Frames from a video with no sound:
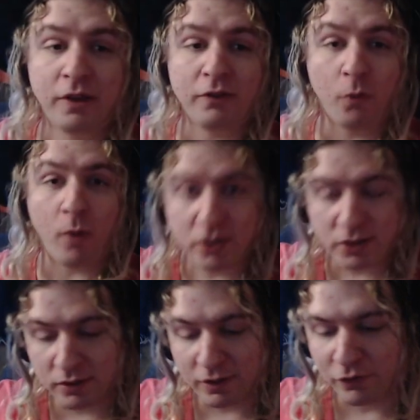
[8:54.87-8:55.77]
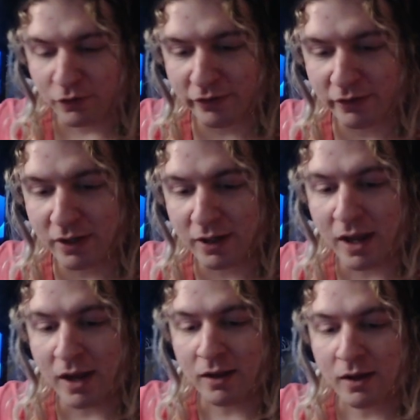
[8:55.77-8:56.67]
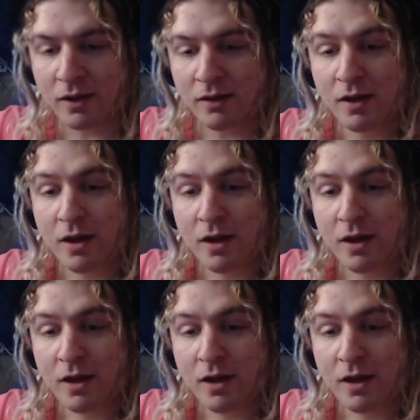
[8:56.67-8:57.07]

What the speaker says: watching, thanks for listening, and